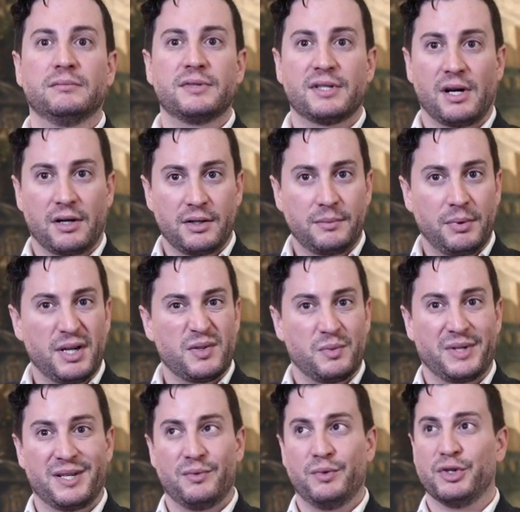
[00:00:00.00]
starting price,
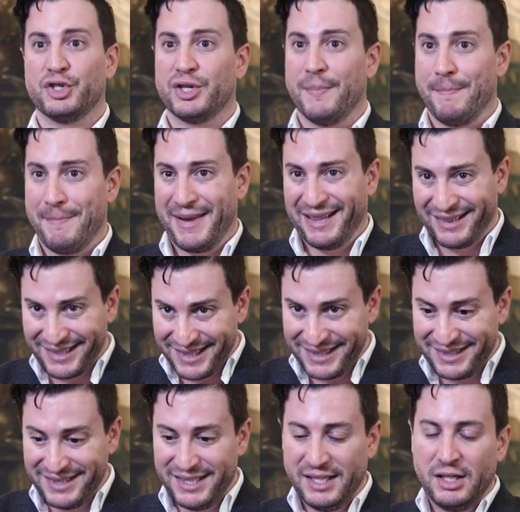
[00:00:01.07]
we can reach the
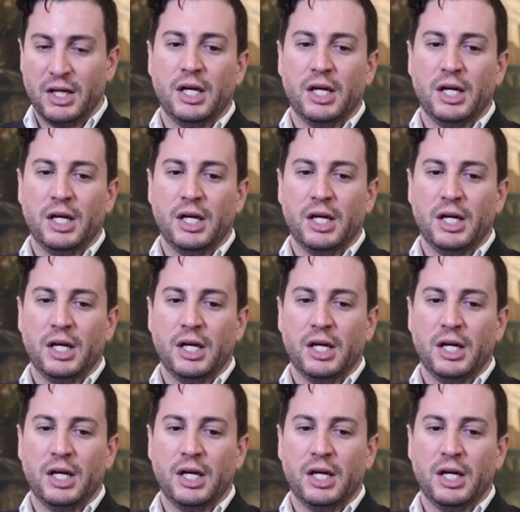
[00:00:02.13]
million?